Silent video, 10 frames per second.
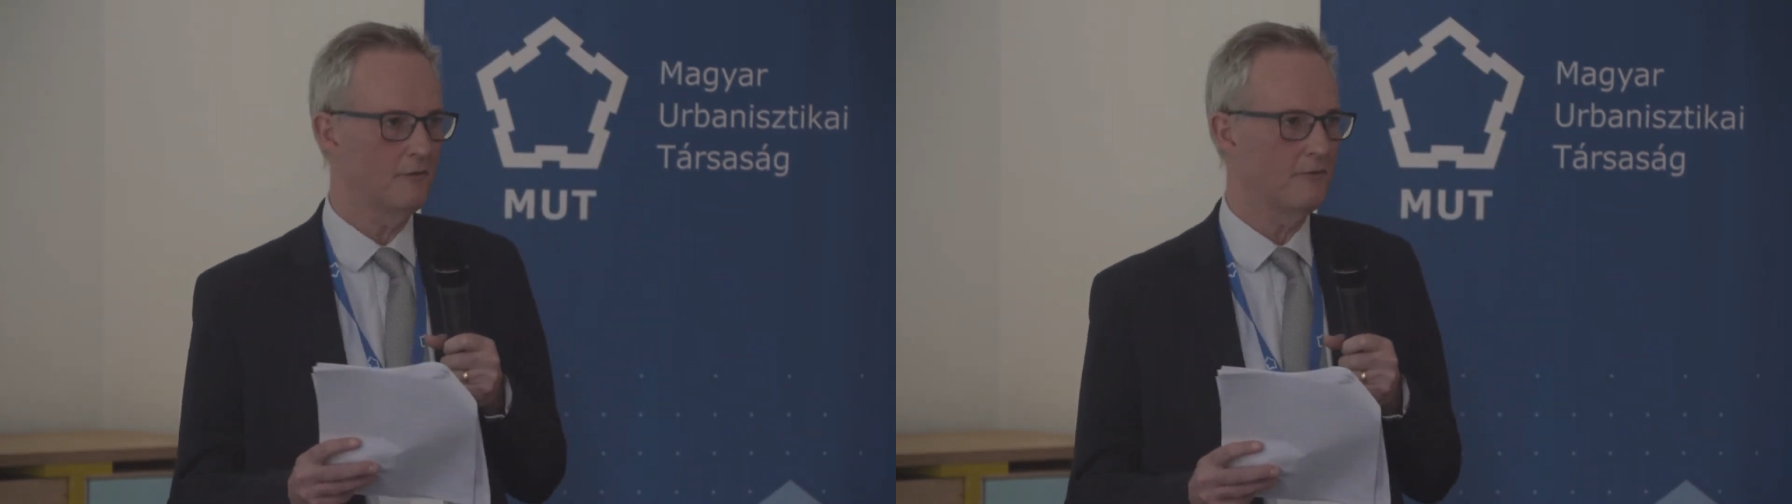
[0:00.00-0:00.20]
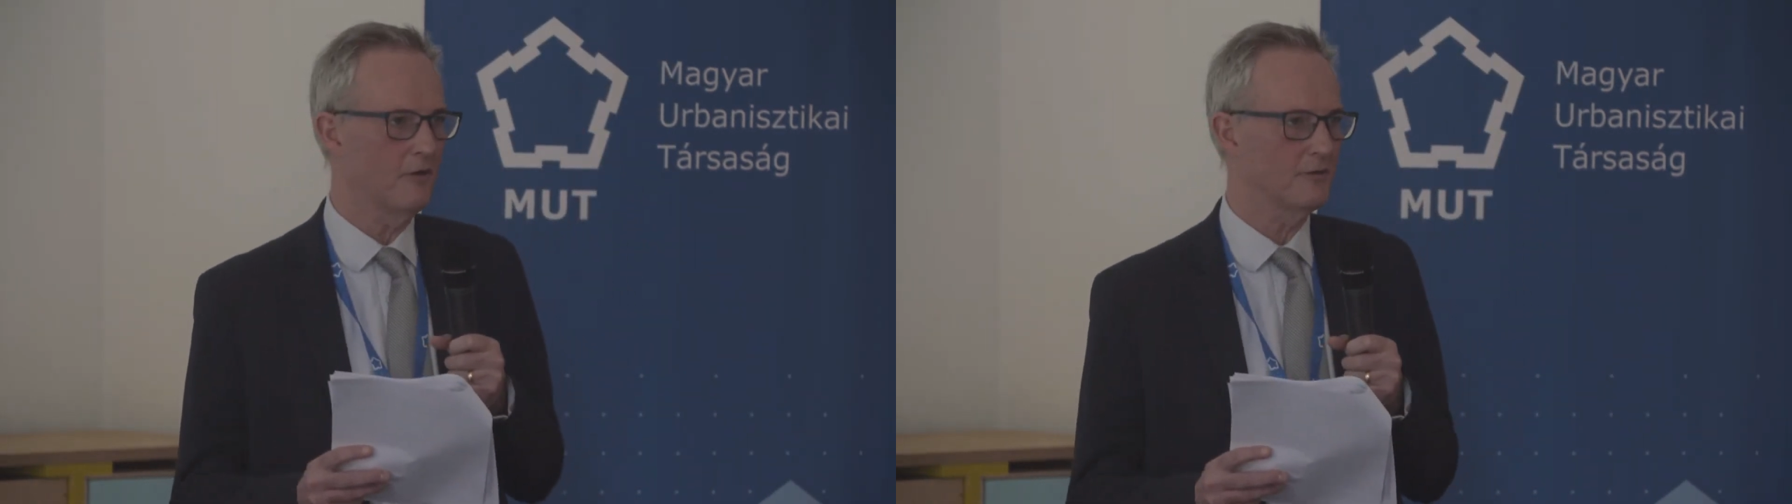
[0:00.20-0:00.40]

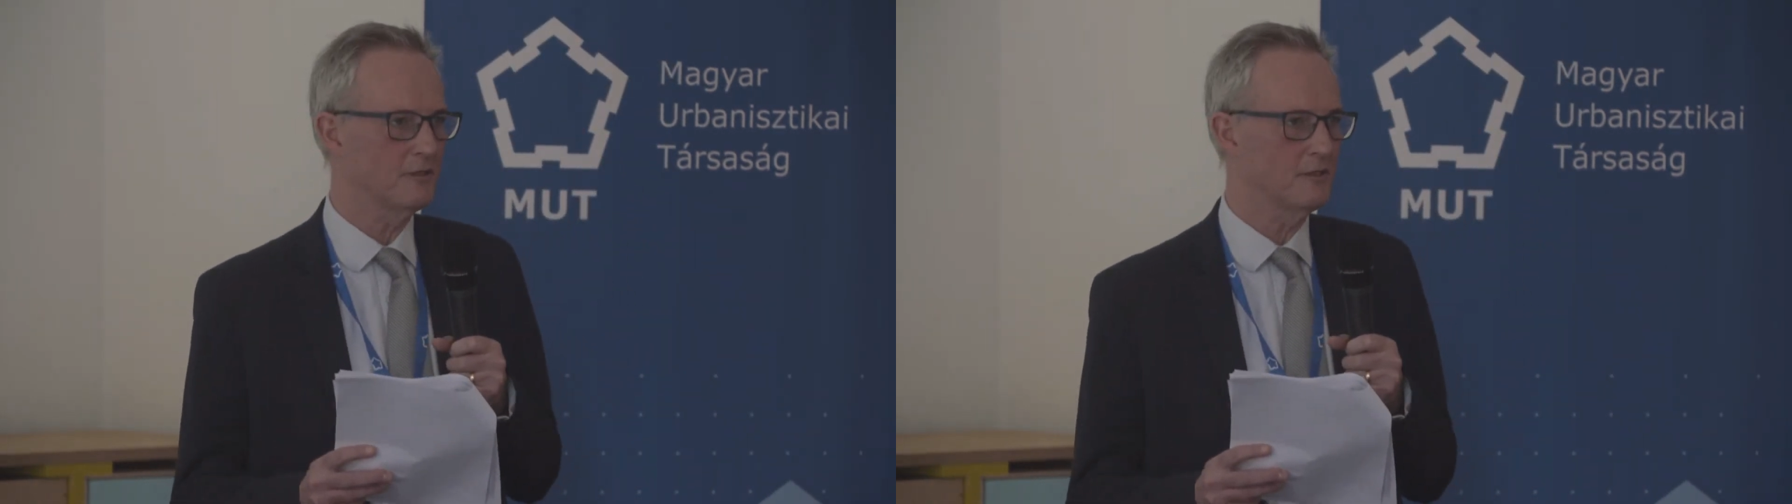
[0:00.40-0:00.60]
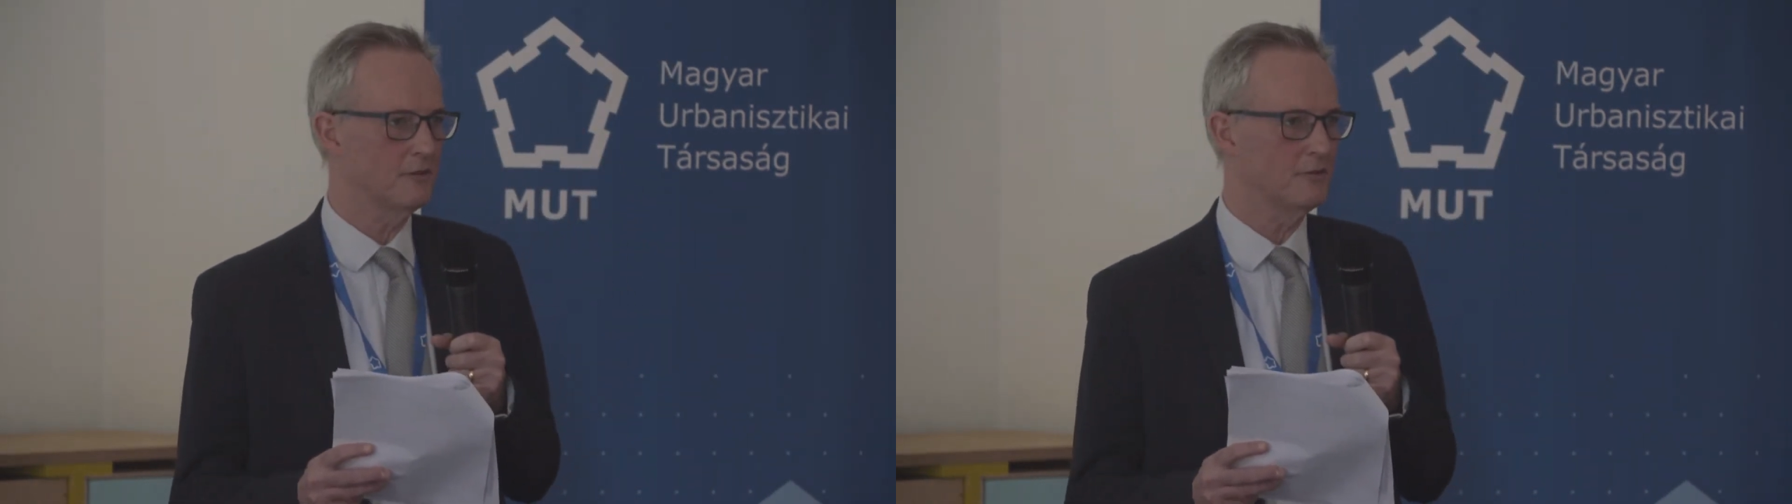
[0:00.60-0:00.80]
we've
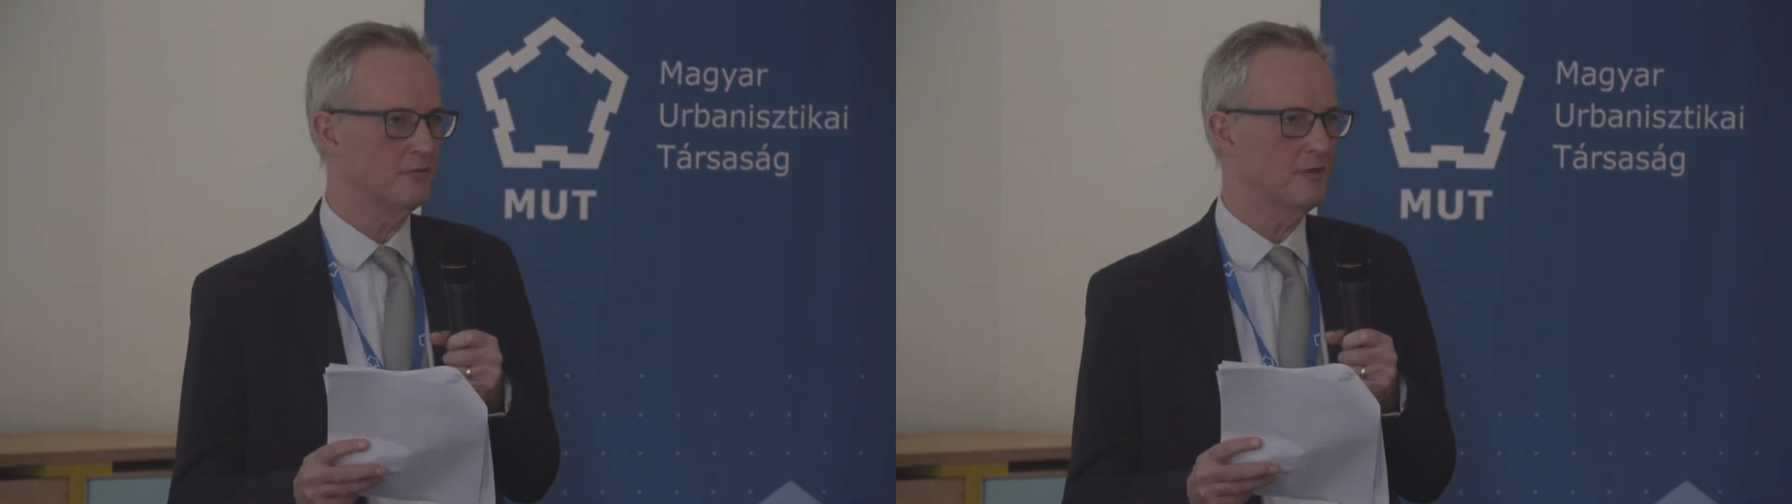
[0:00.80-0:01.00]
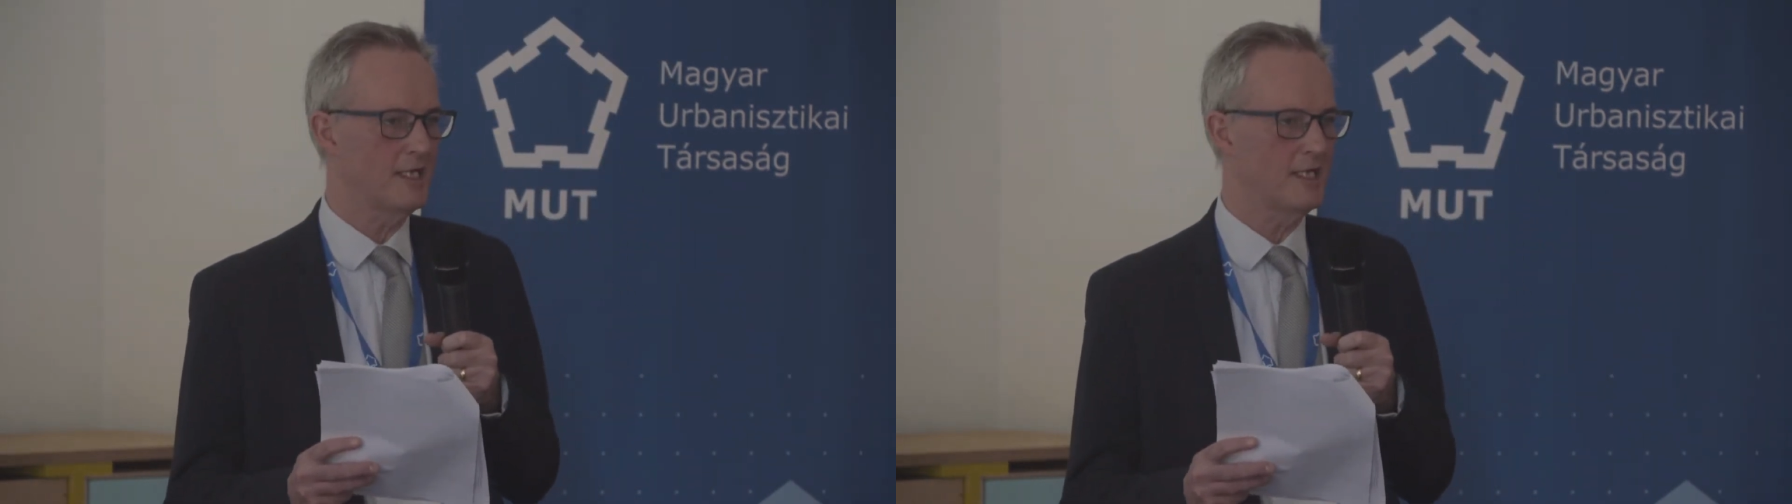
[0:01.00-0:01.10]
got children